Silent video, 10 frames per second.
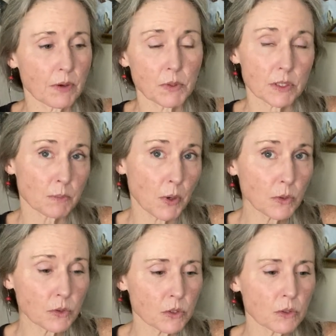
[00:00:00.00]
They weren't
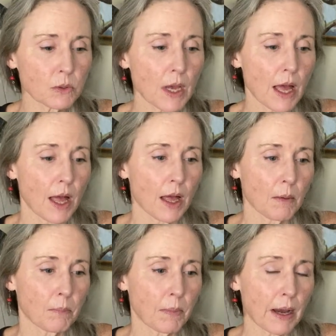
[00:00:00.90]
supposed to,
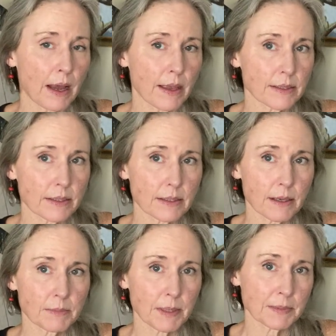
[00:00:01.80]
but
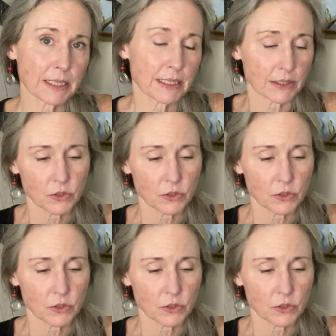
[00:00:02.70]
sometimes they did.